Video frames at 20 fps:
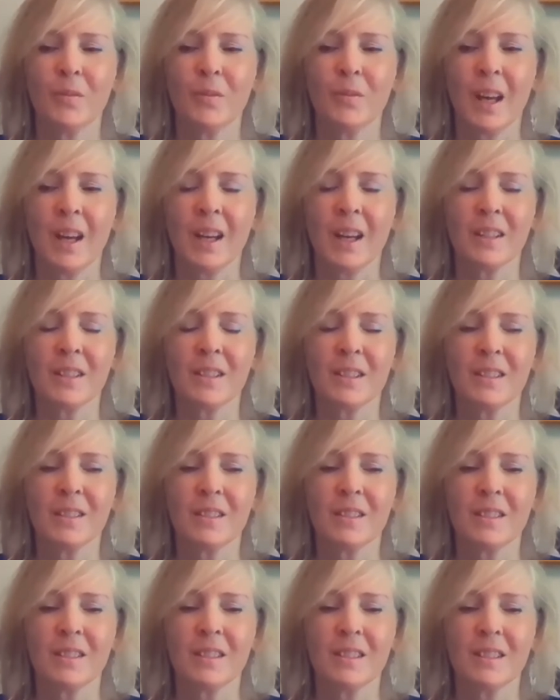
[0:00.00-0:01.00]
that
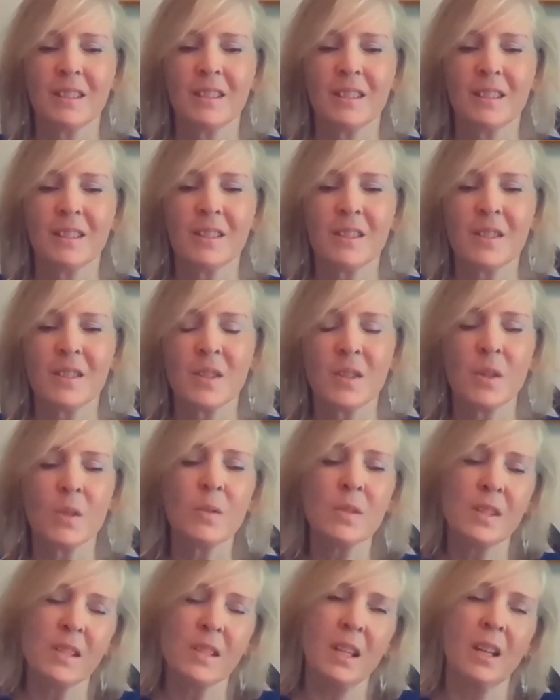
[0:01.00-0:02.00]

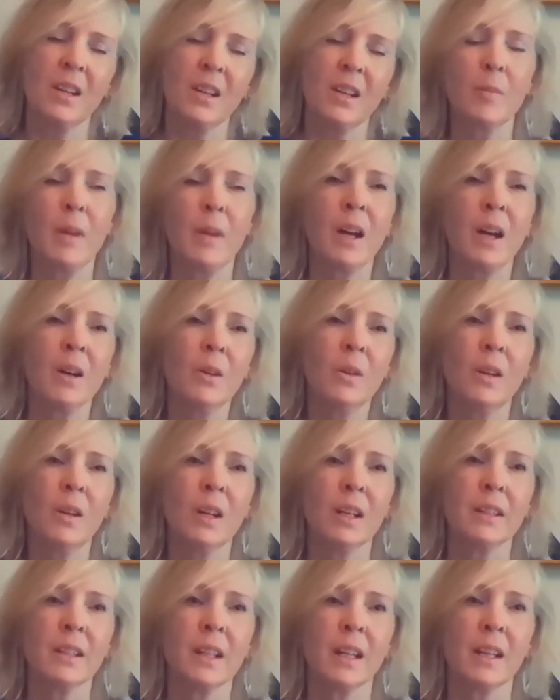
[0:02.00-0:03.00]
students care about
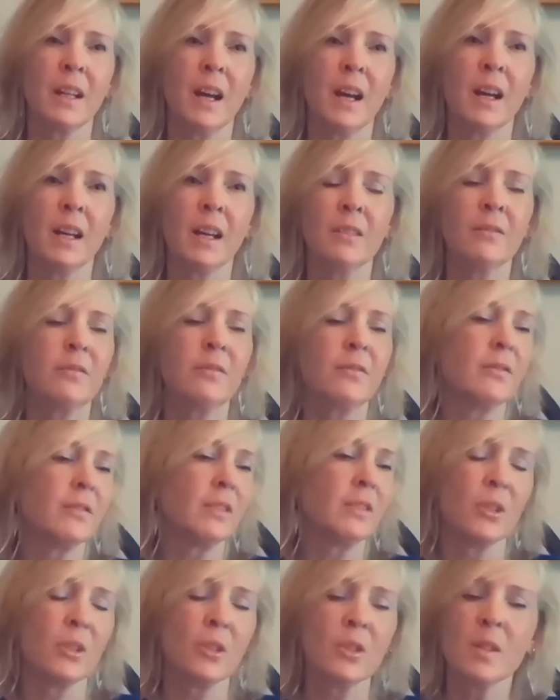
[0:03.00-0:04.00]
and that I've
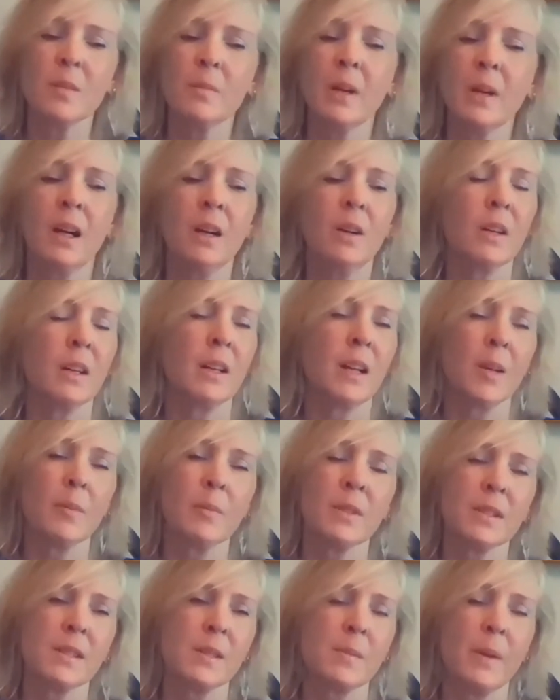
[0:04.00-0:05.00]
learned about and
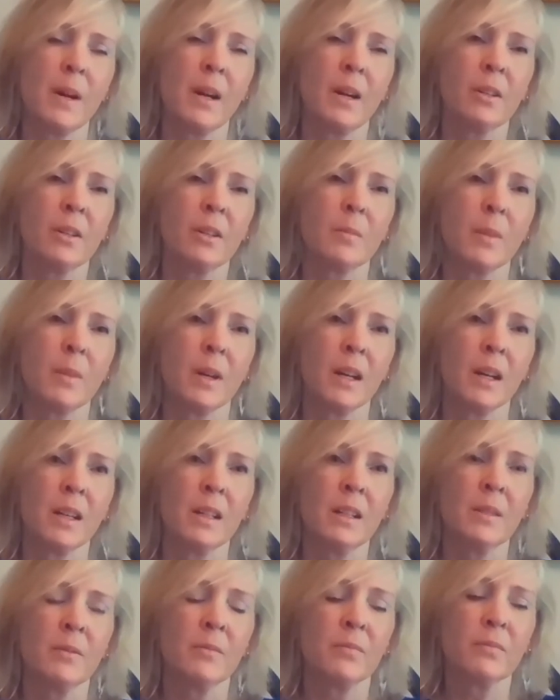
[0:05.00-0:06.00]
I'm inspired by.